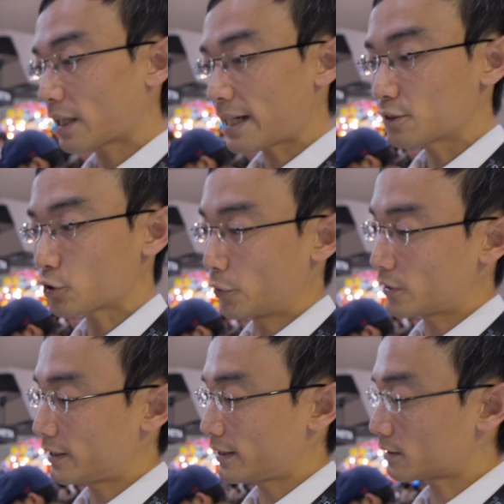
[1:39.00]
the lens
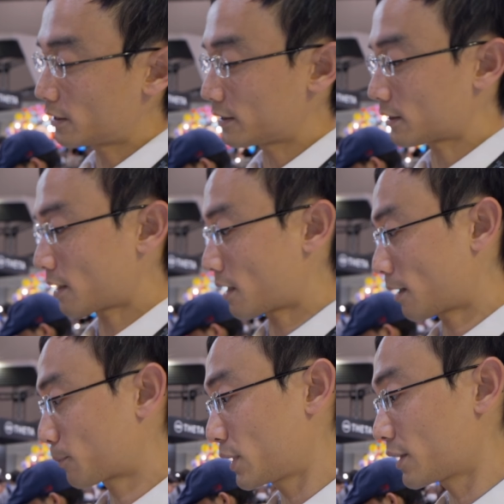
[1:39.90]
hood, it is
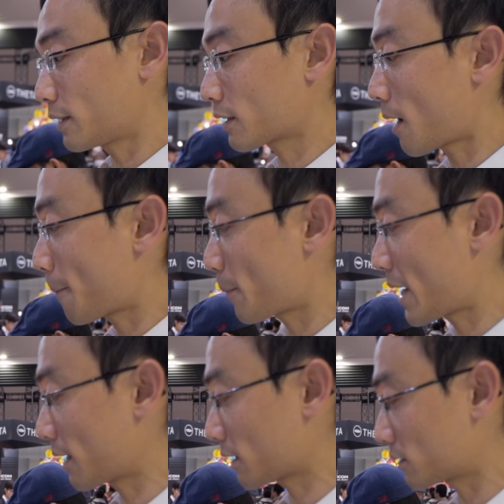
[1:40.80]
a pretty
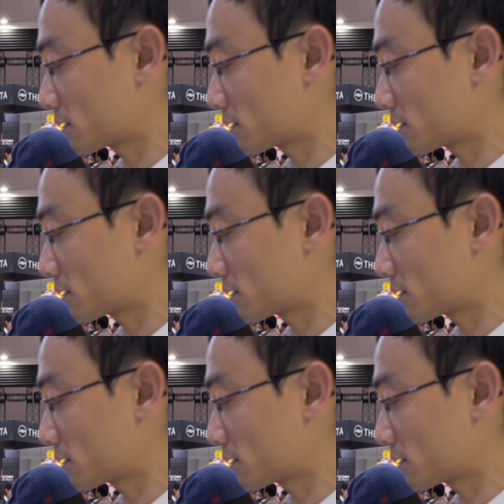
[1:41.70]
compact